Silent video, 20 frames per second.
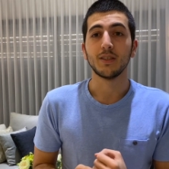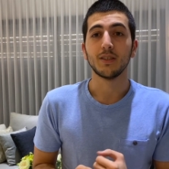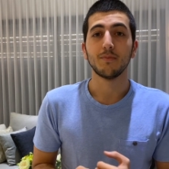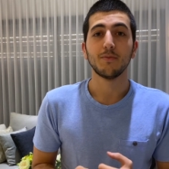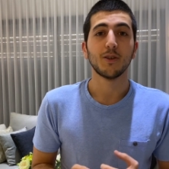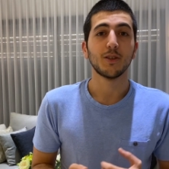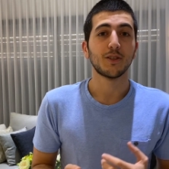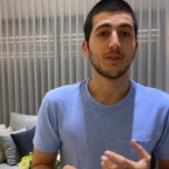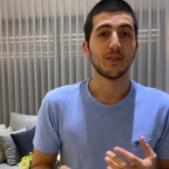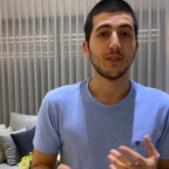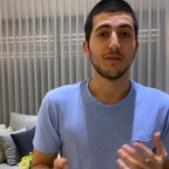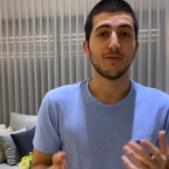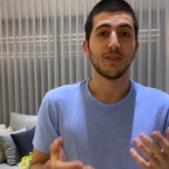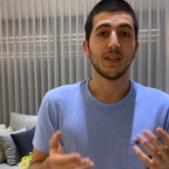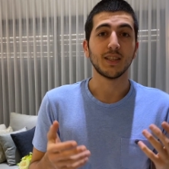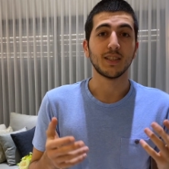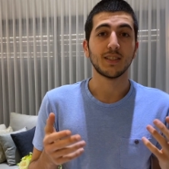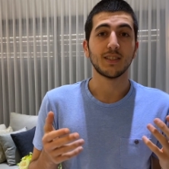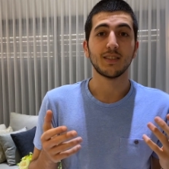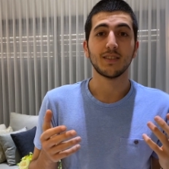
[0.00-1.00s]
I'm not sure if
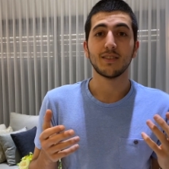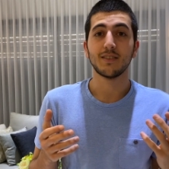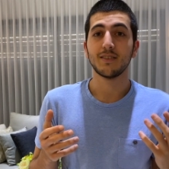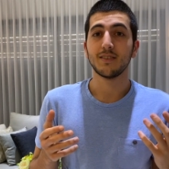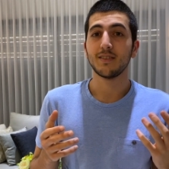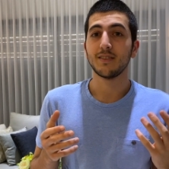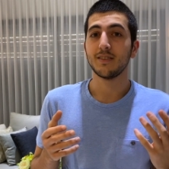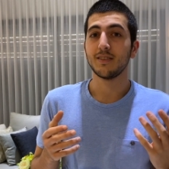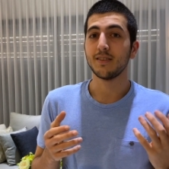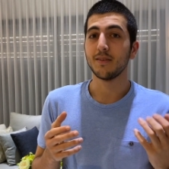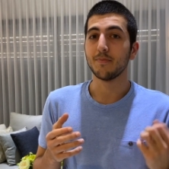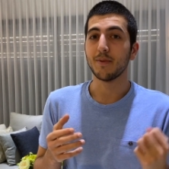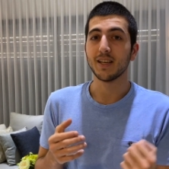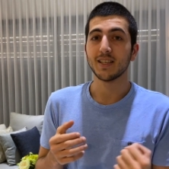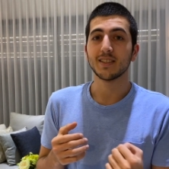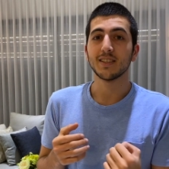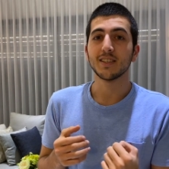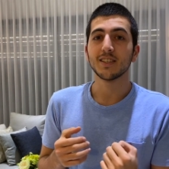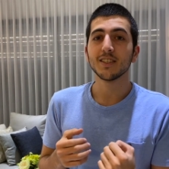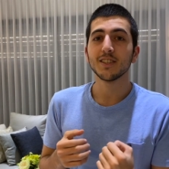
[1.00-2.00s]
that's the
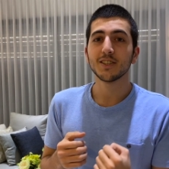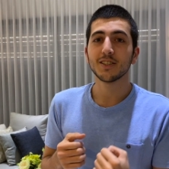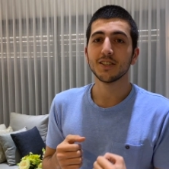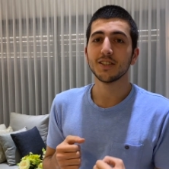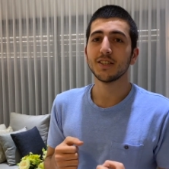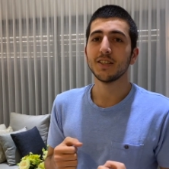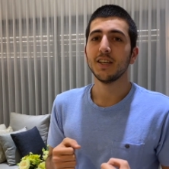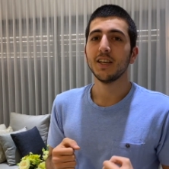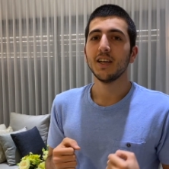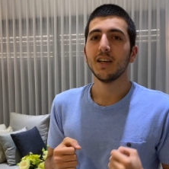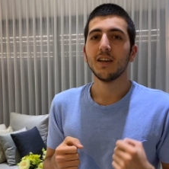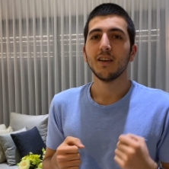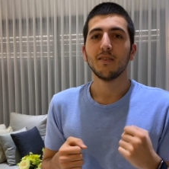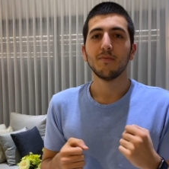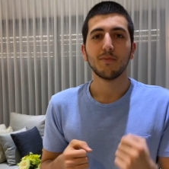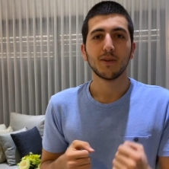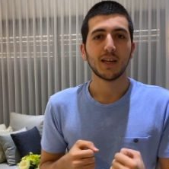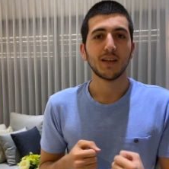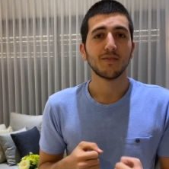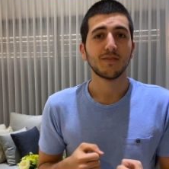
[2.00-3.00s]
best decision,
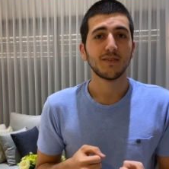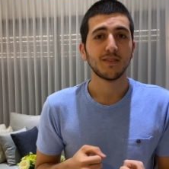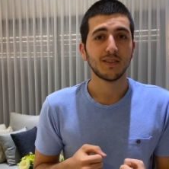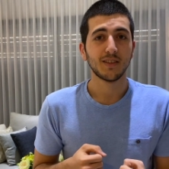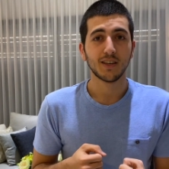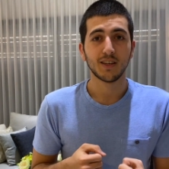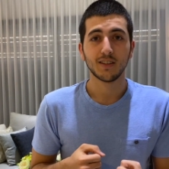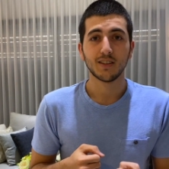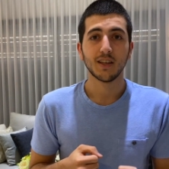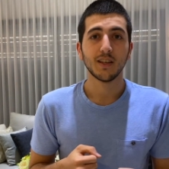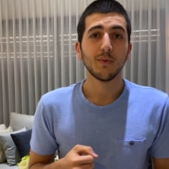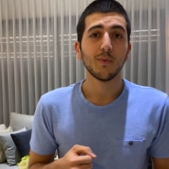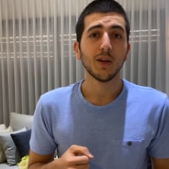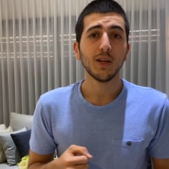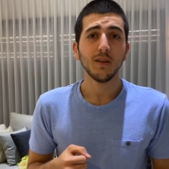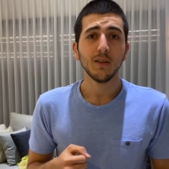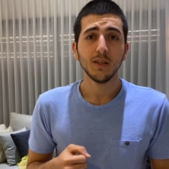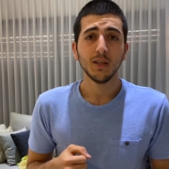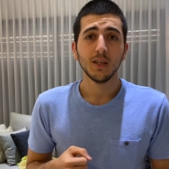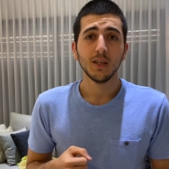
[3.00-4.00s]
but I've done it anyway.